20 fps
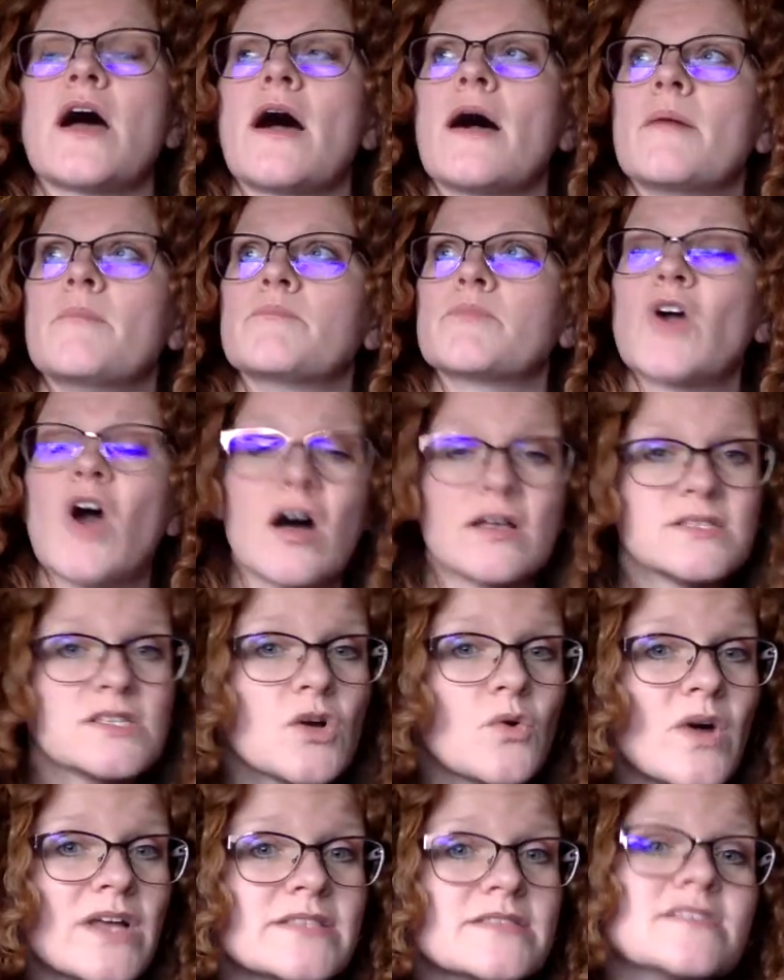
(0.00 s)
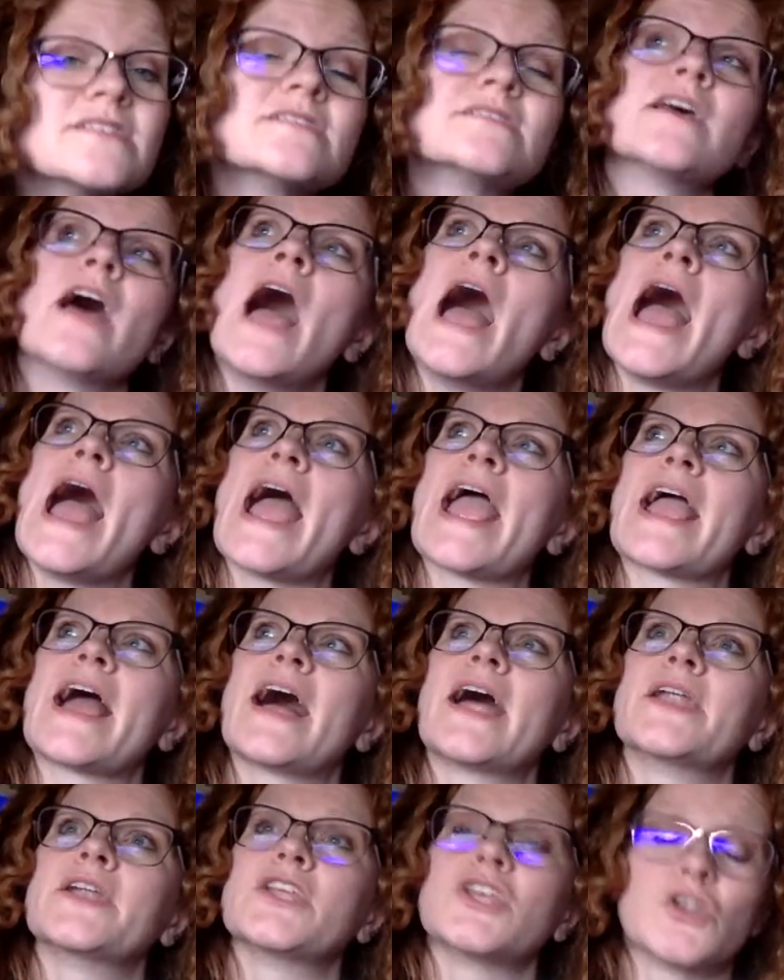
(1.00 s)
um, consequences
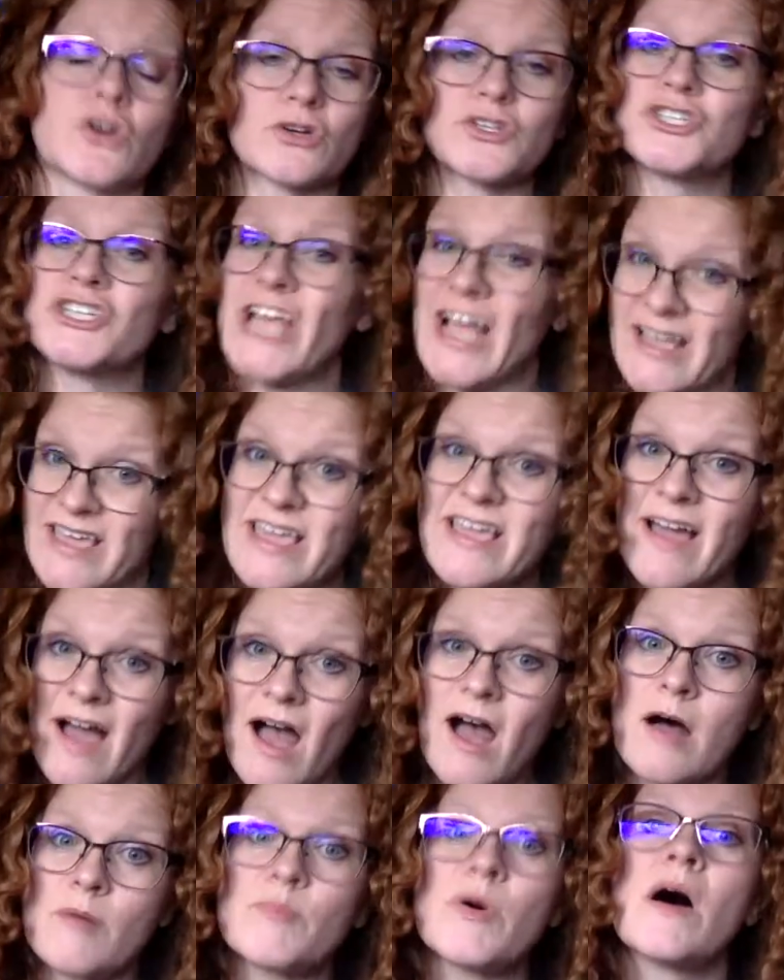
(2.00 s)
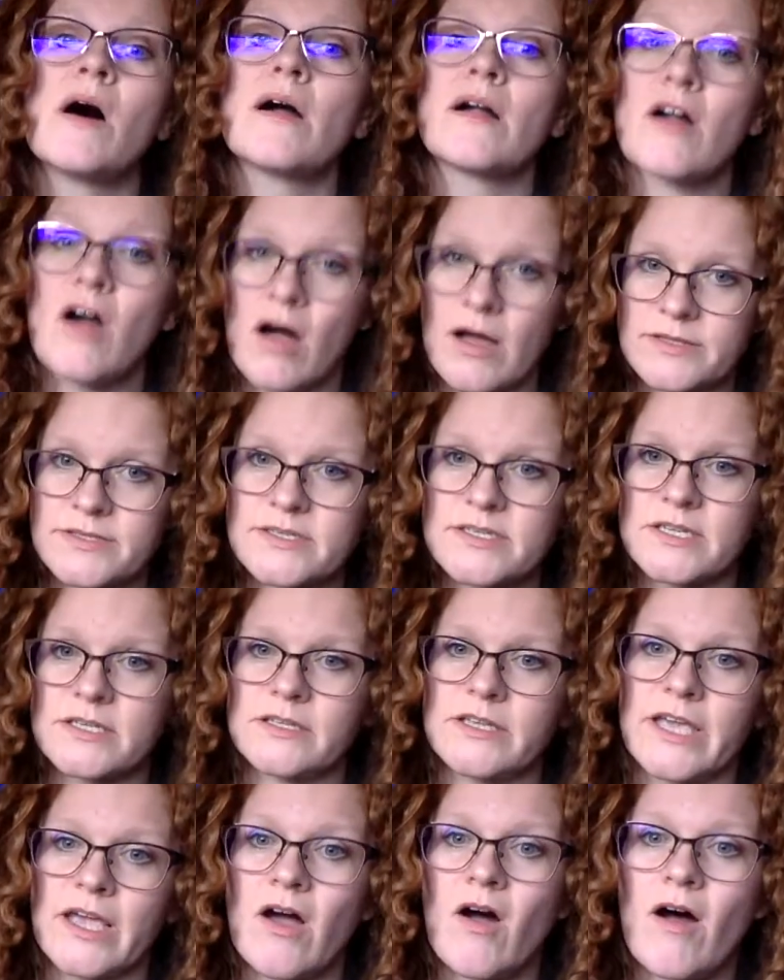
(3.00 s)
and you're checking up
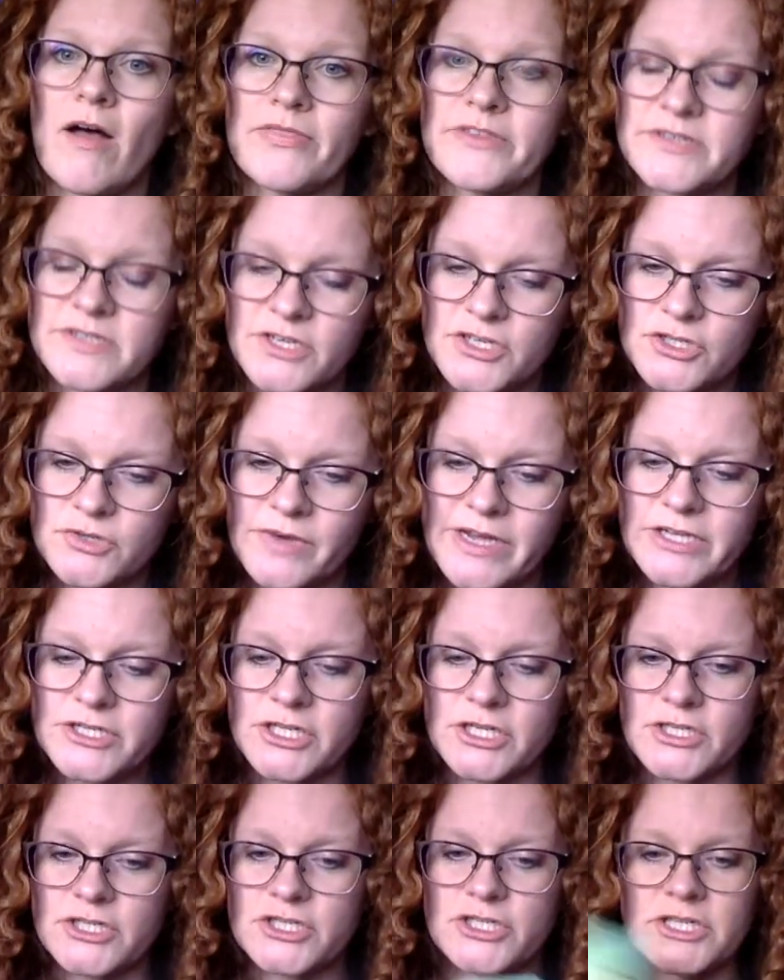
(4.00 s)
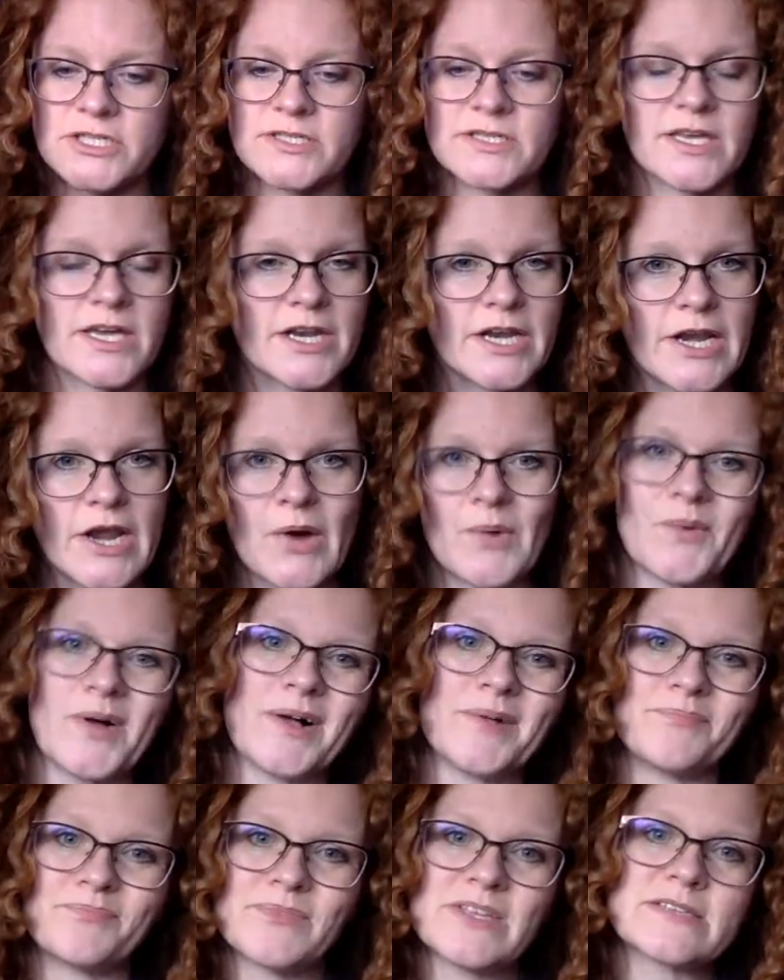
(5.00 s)
constantly on the situation, she's going to know,
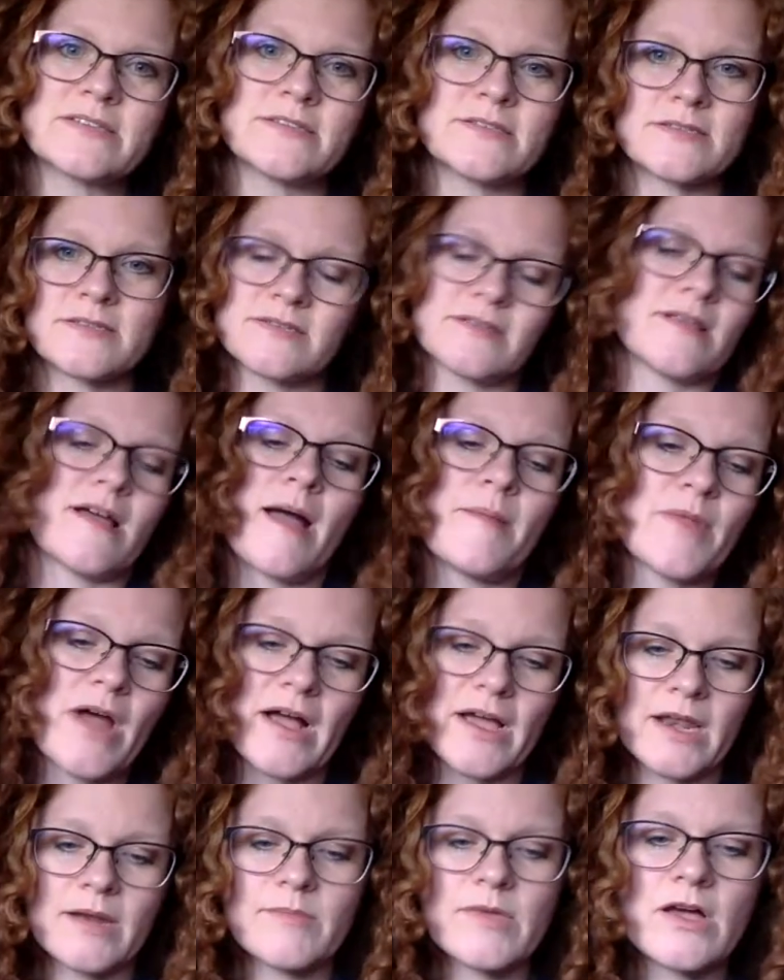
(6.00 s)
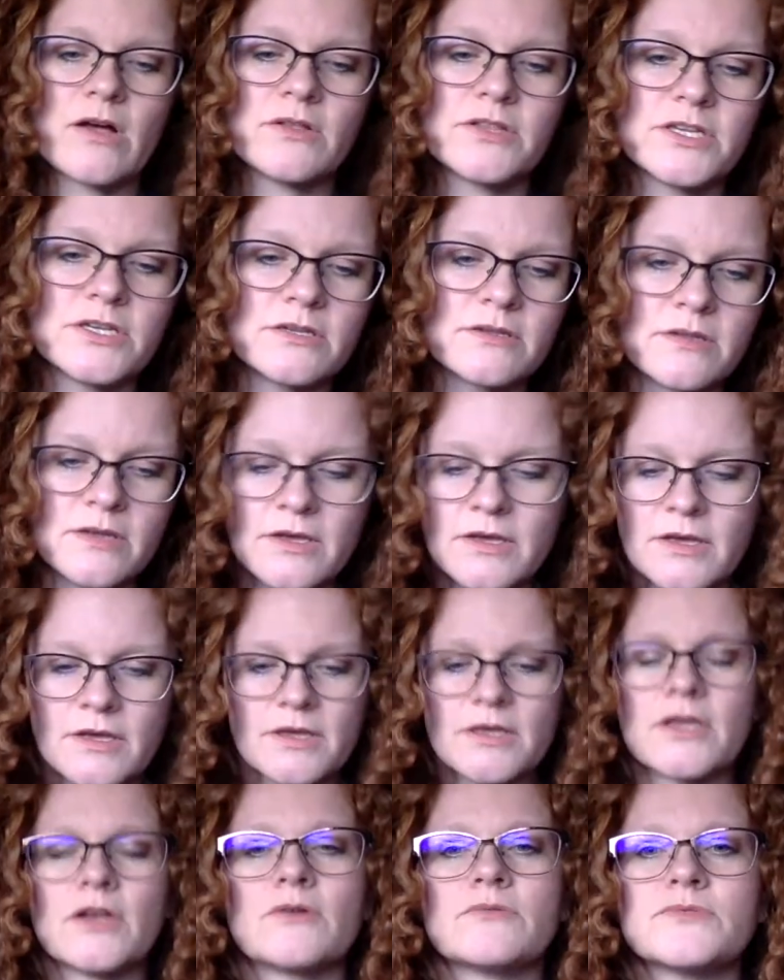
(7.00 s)
well, this is, I'm not going to be able to,
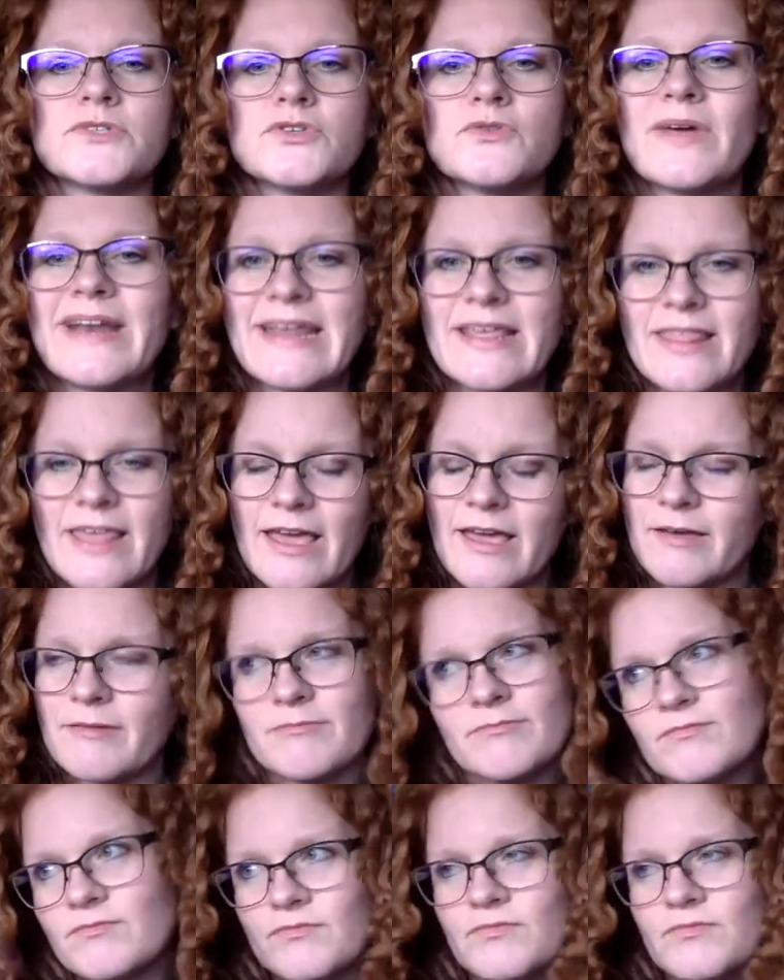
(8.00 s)
you know, do anything